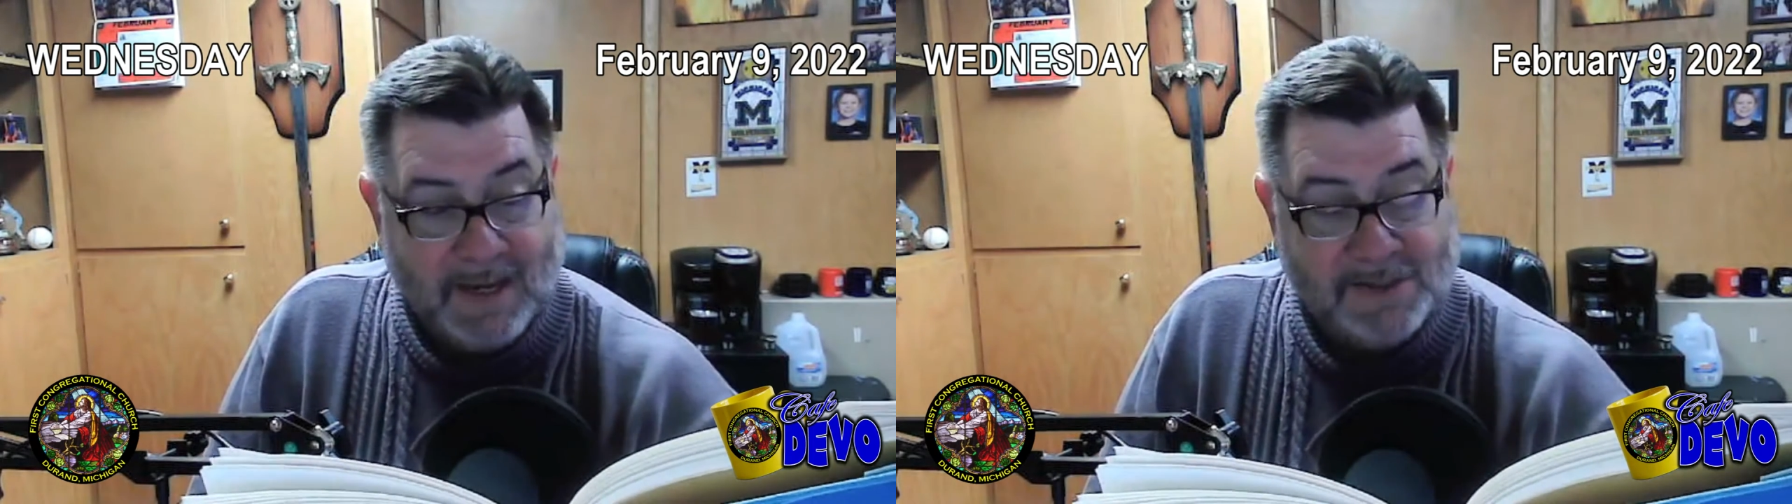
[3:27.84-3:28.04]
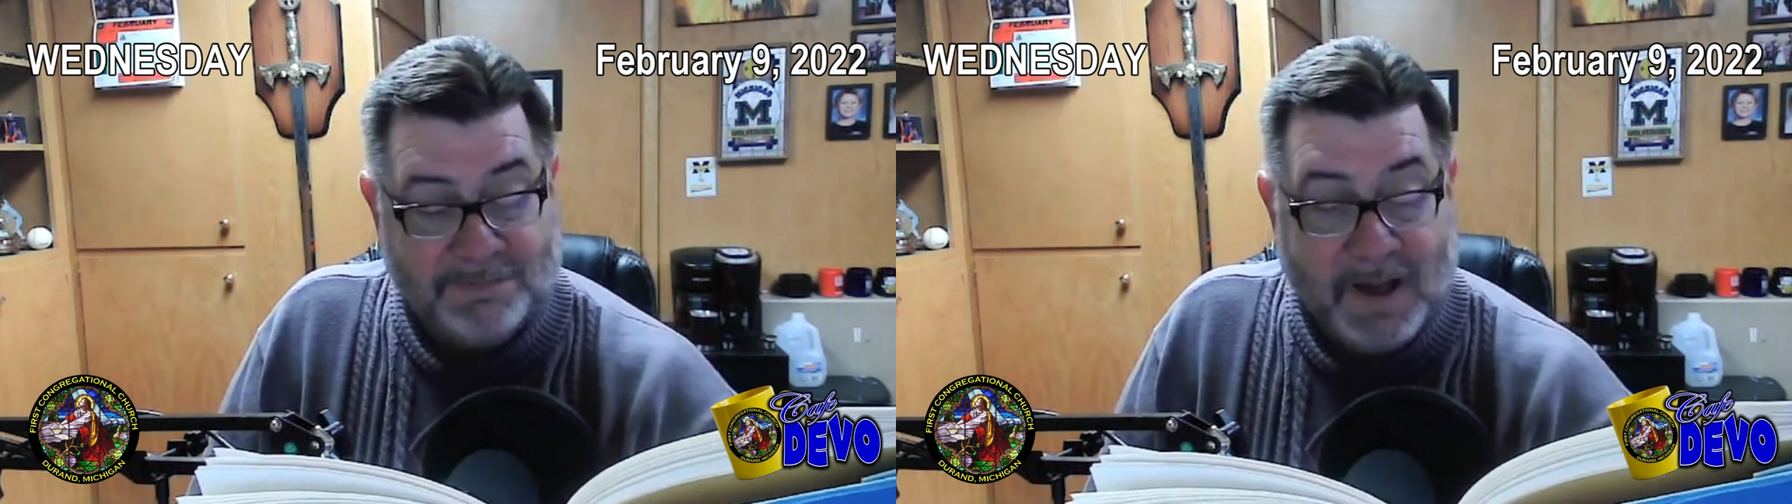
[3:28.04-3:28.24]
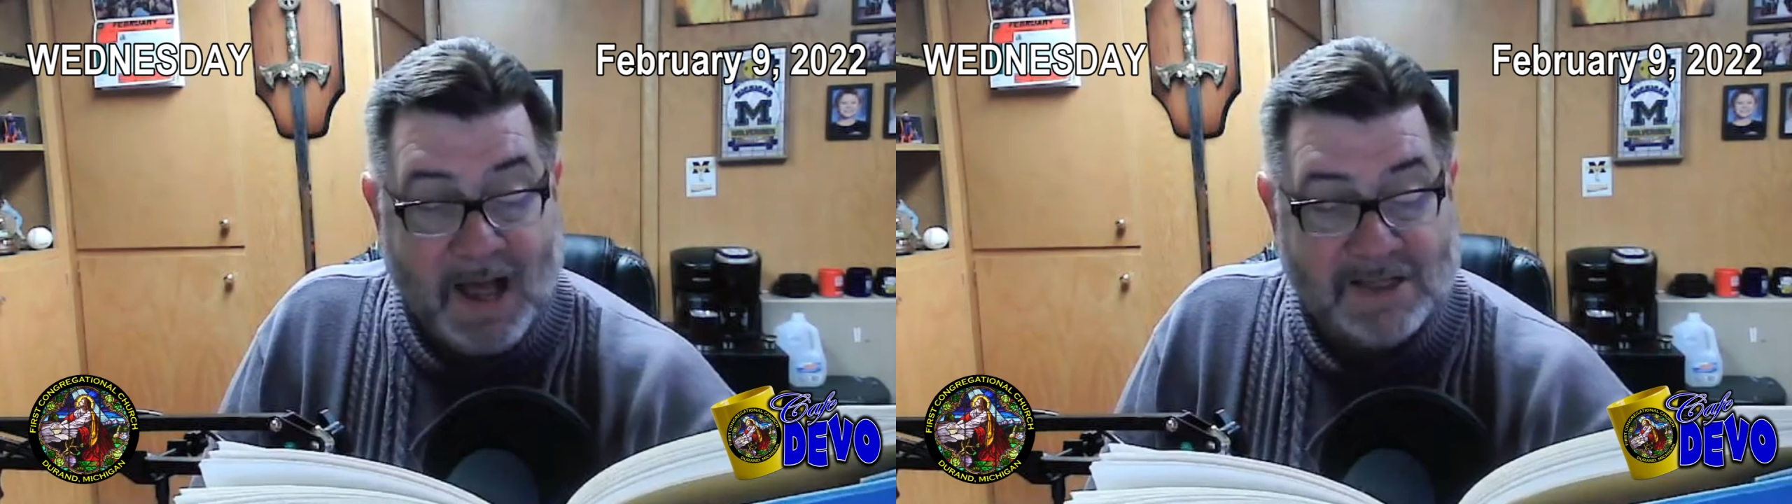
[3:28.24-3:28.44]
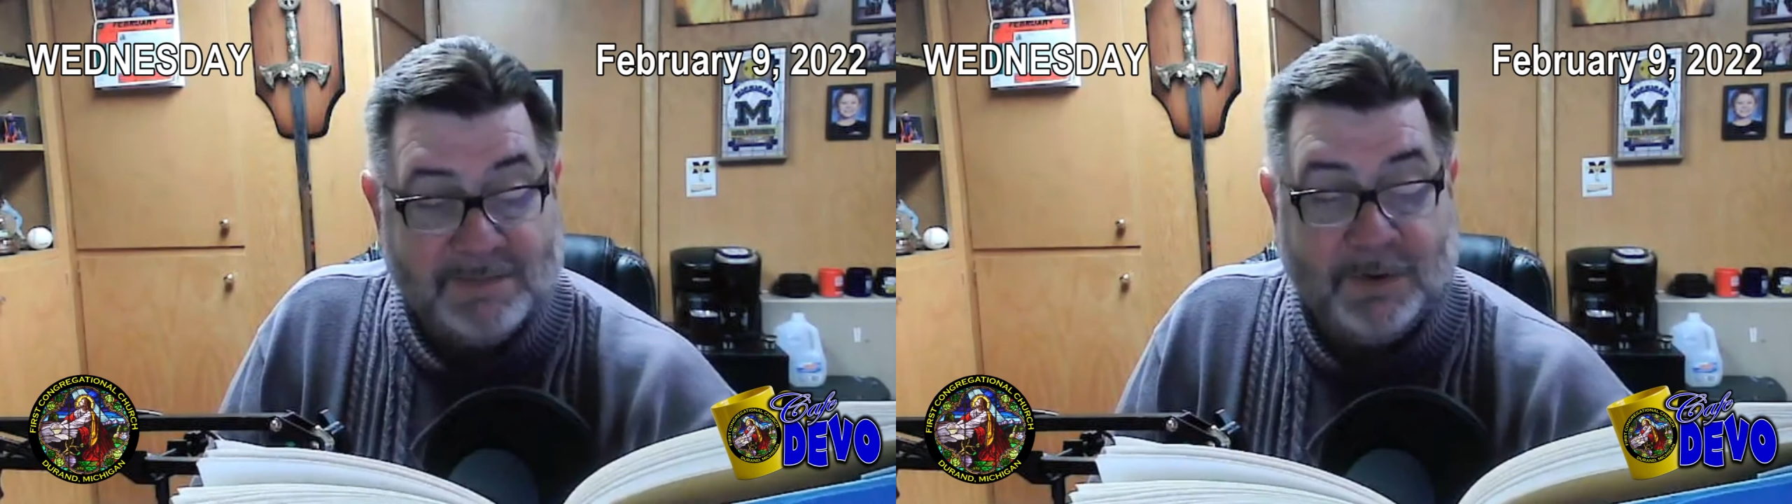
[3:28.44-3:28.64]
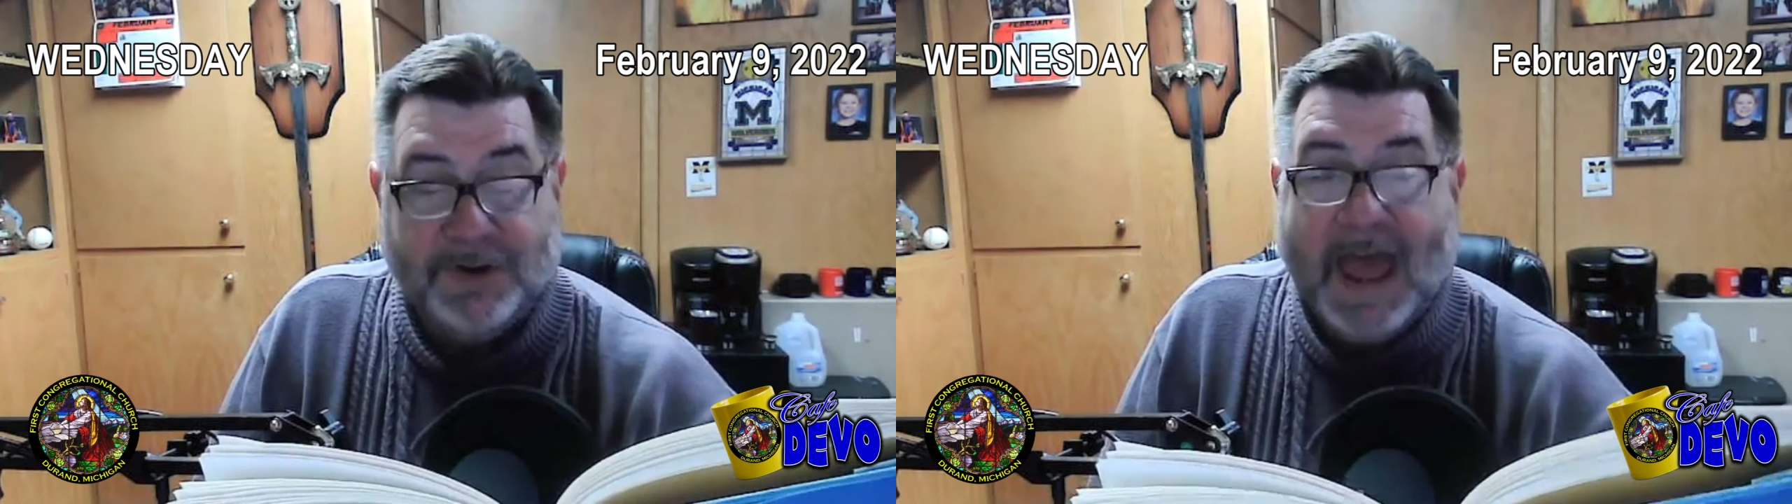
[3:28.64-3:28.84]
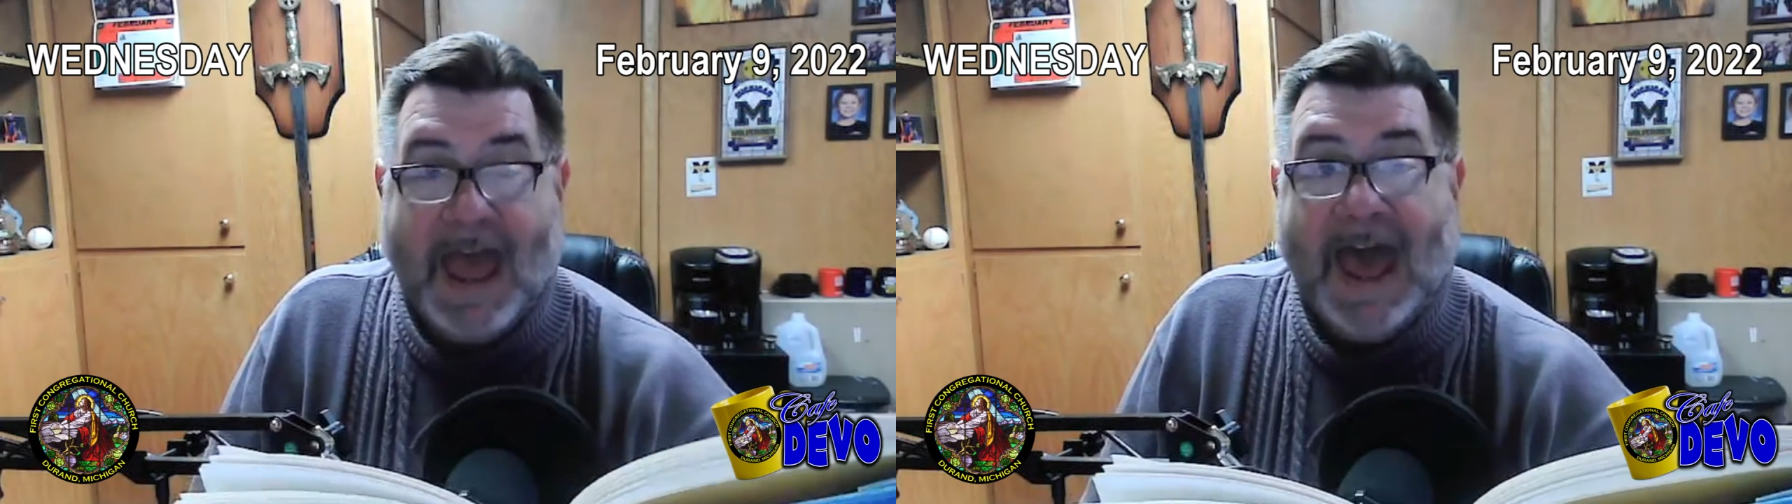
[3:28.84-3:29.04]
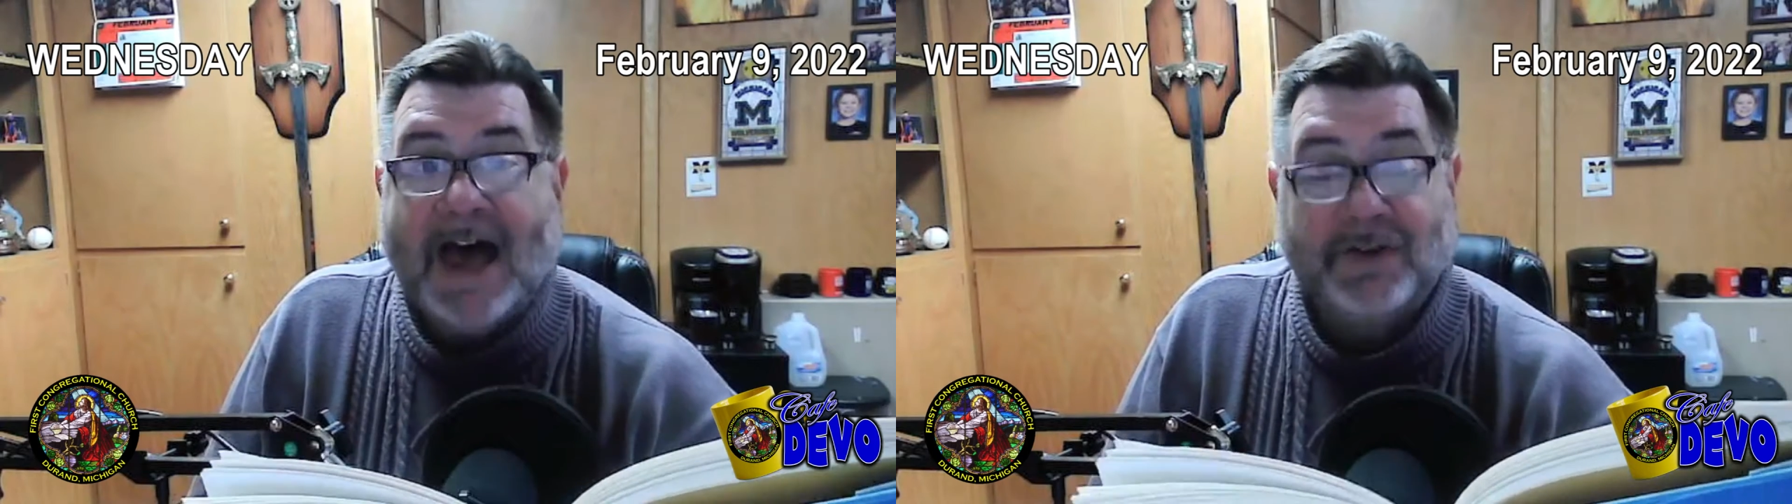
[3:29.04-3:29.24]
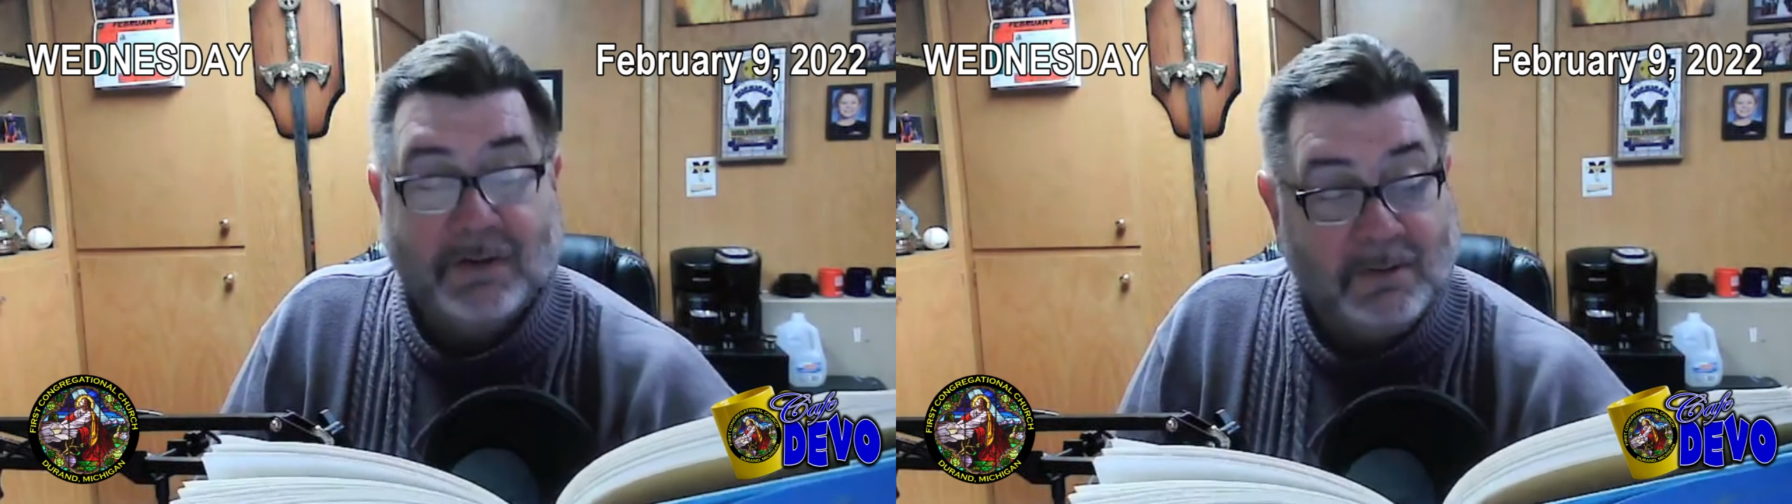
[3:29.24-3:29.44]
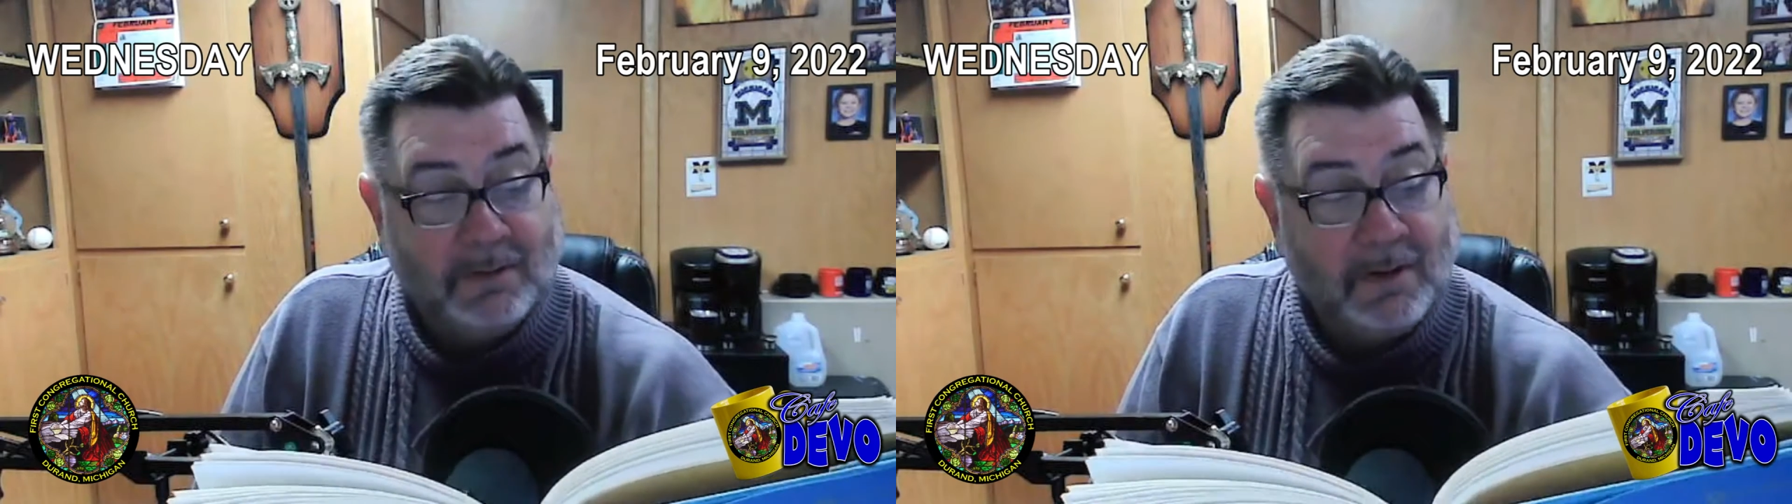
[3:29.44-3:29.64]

It is possible to ask